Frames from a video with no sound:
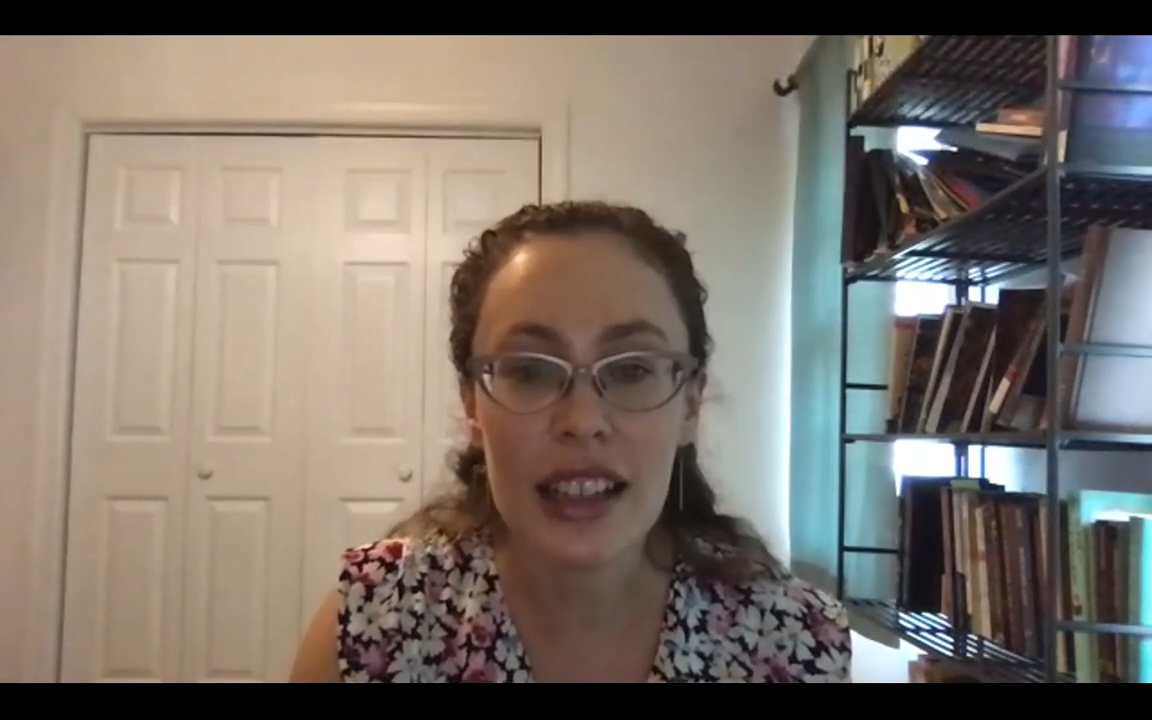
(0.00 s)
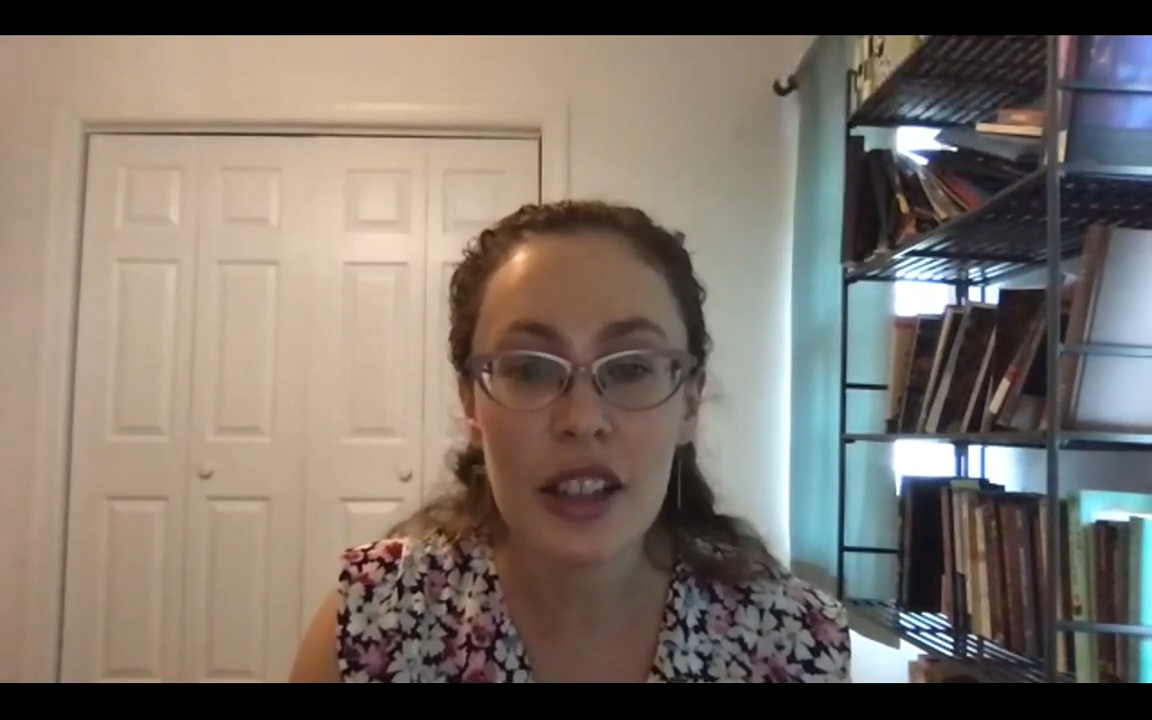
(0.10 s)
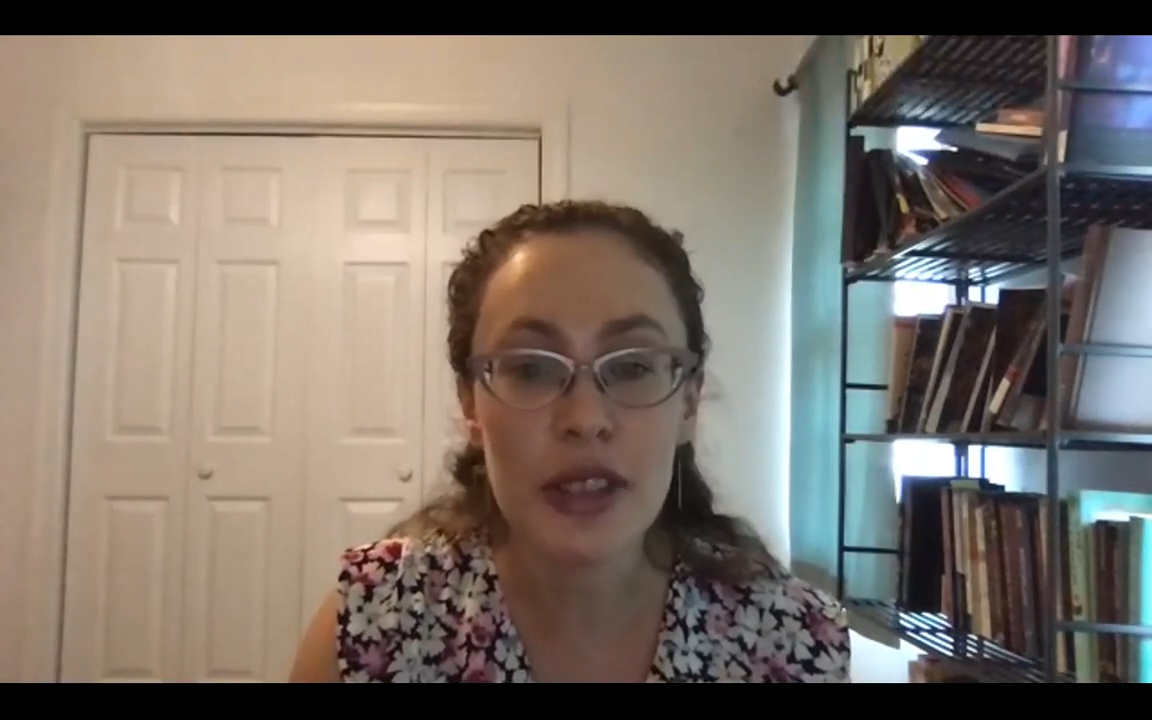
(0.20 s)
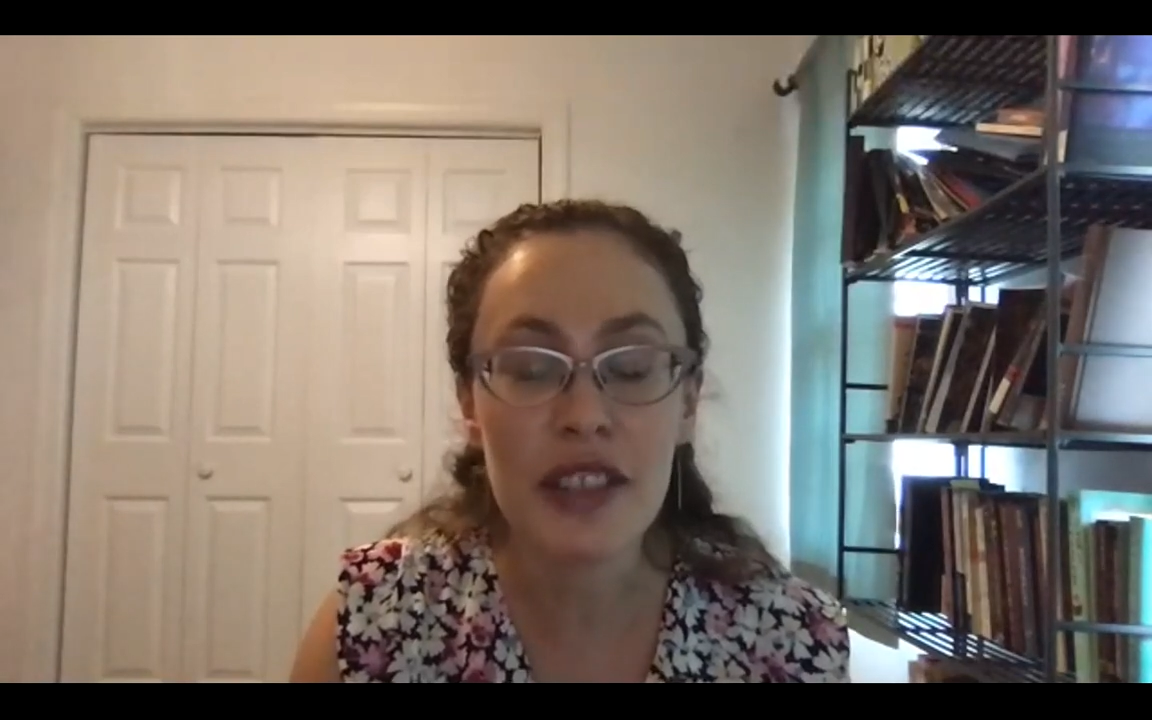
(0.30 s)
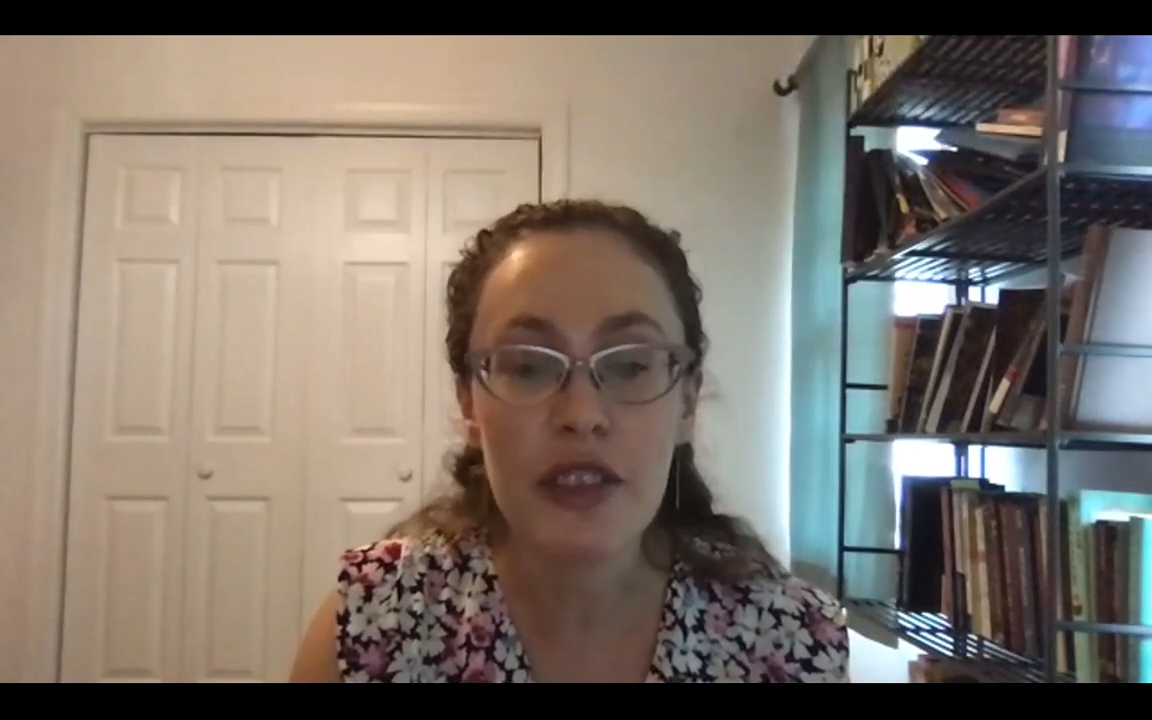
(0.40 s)

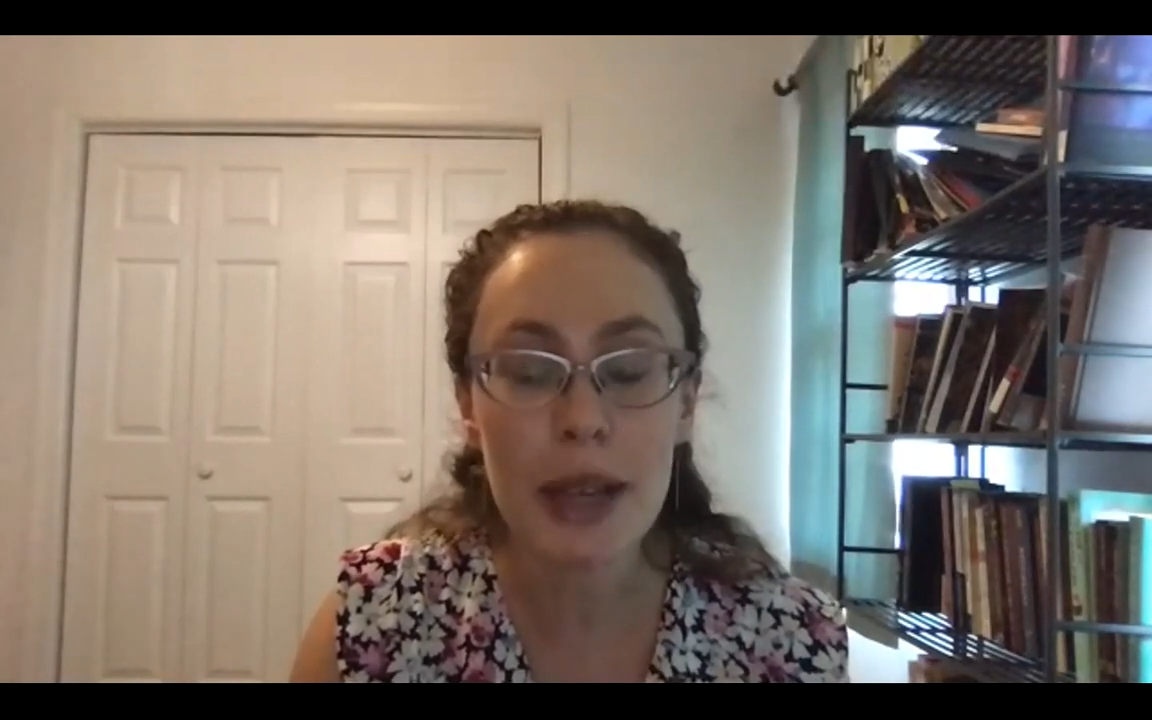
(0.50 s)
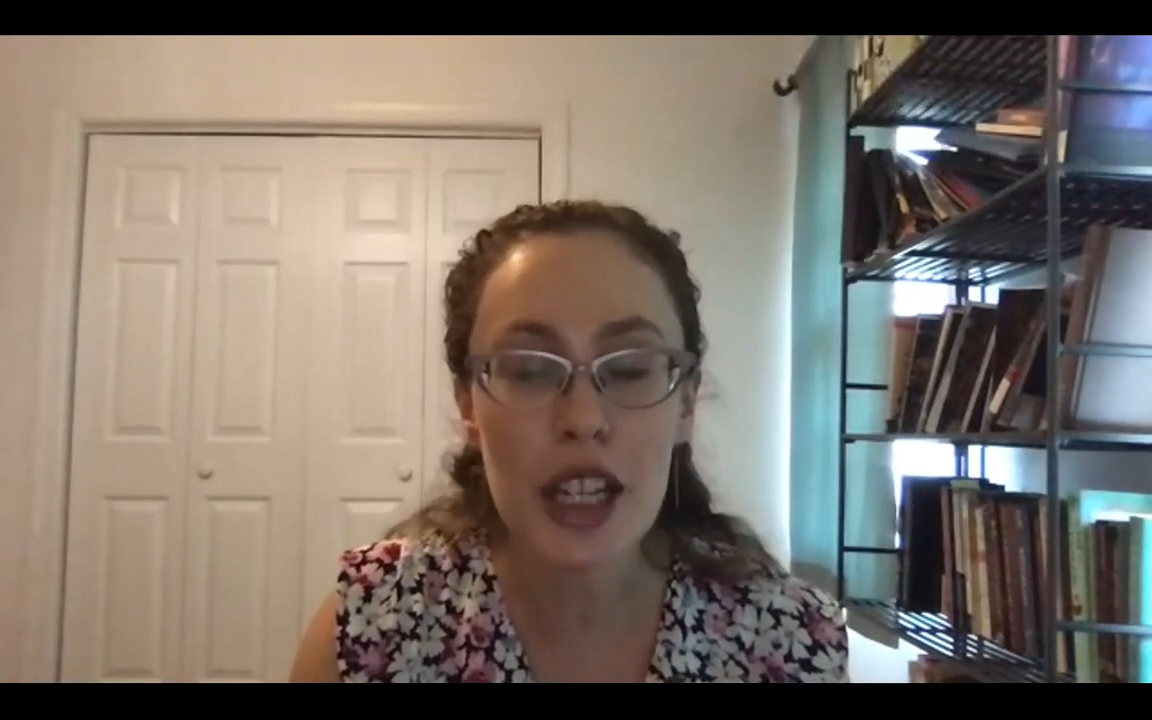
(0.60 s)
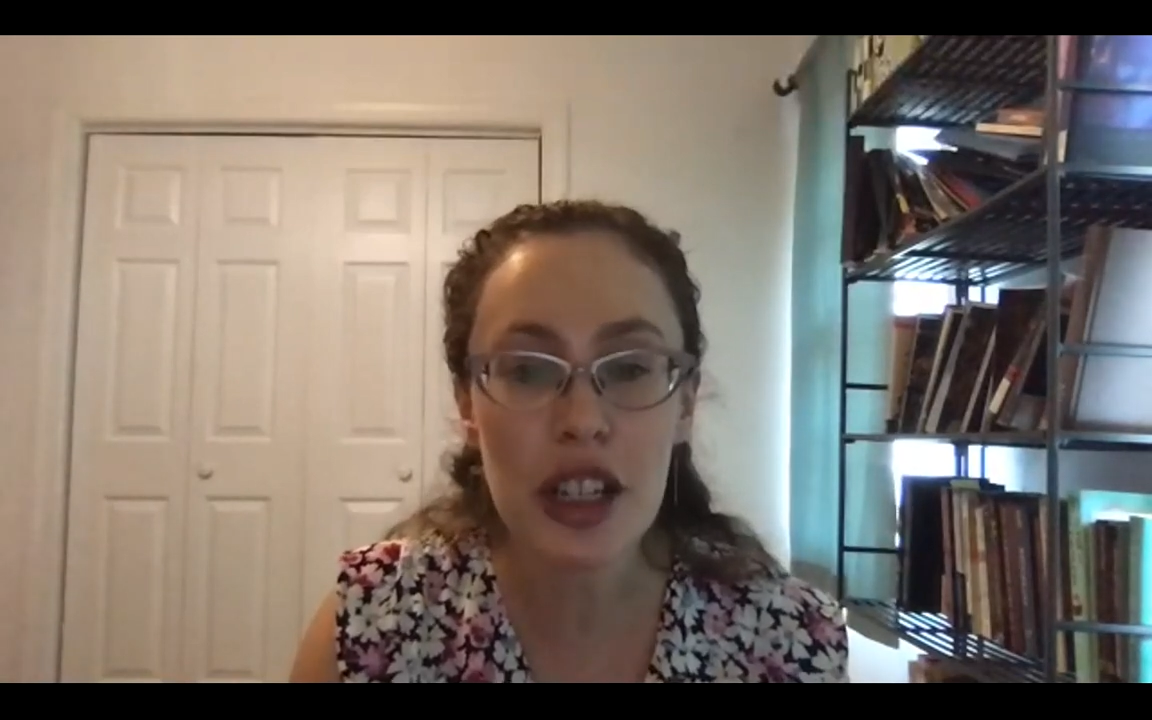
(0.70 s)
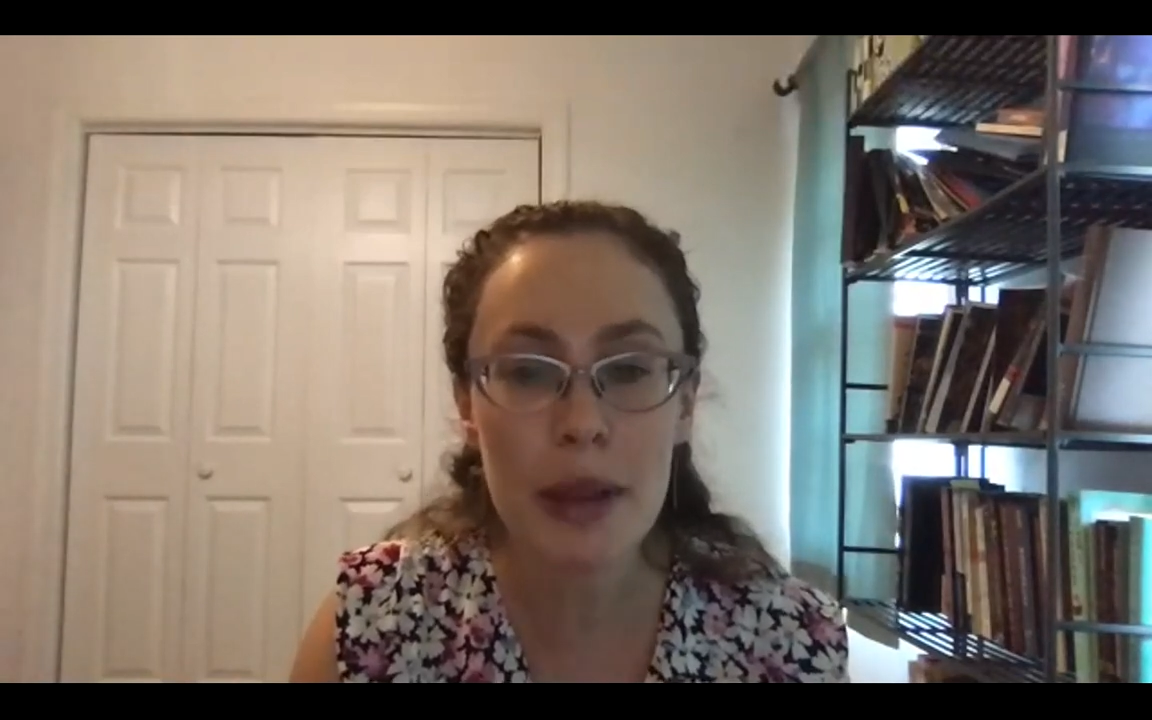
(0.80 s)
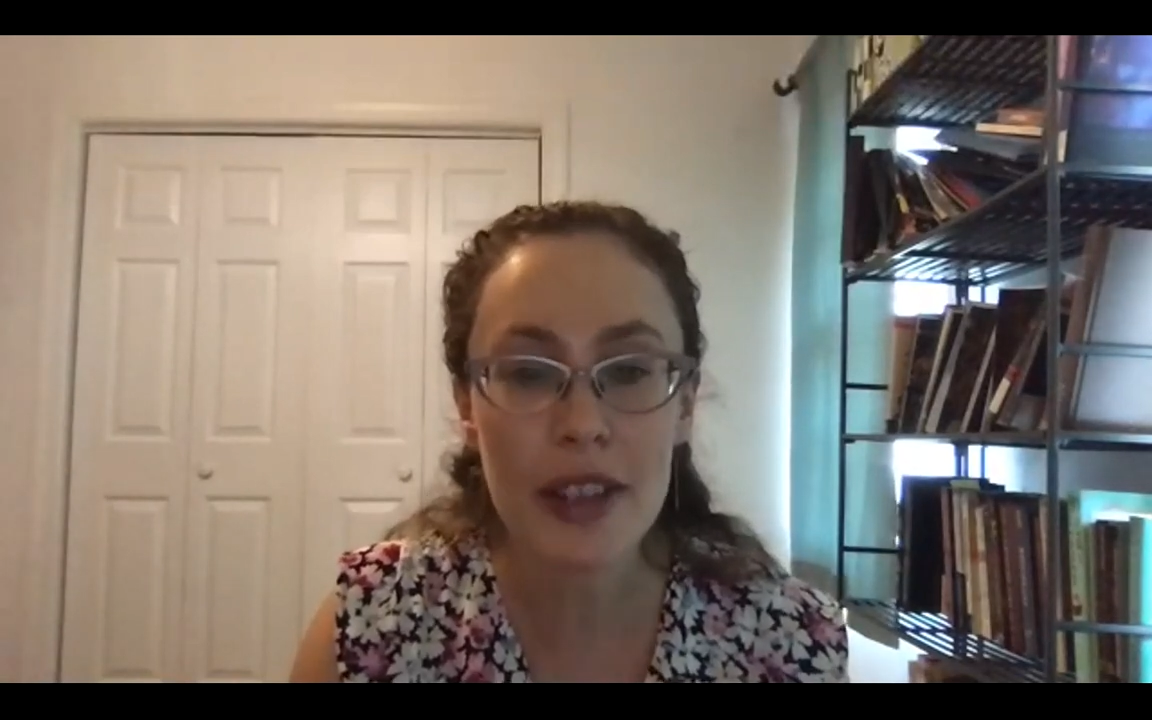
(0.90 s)
there's
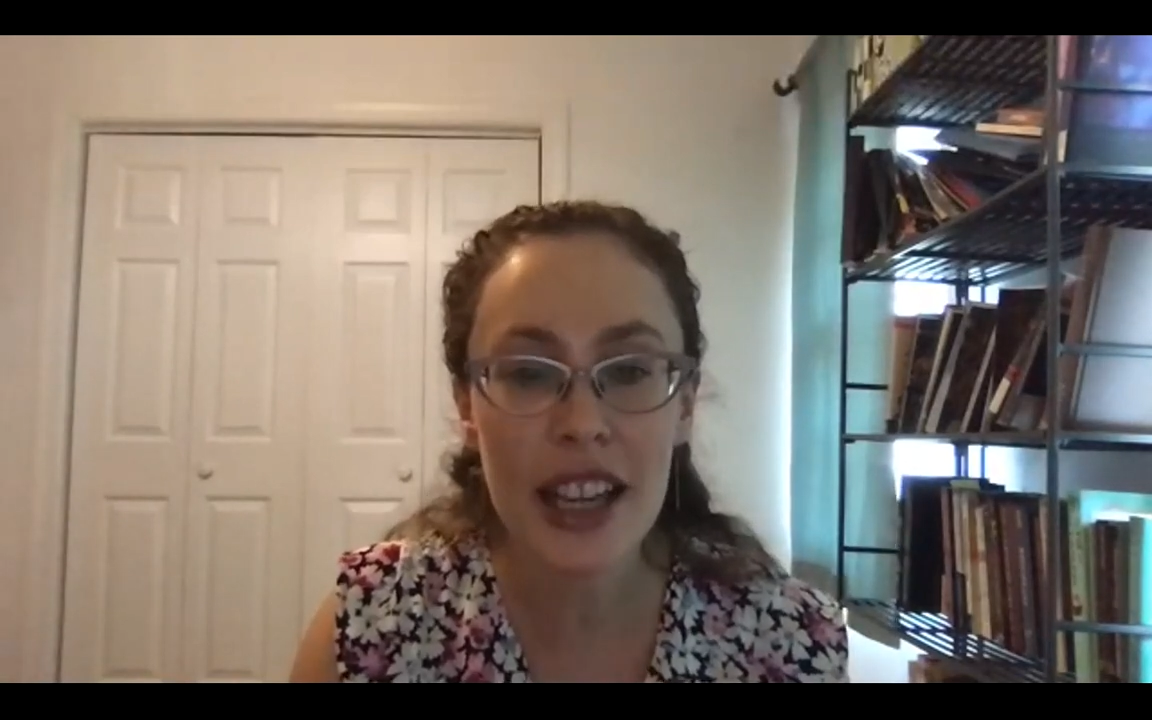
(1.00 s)
information about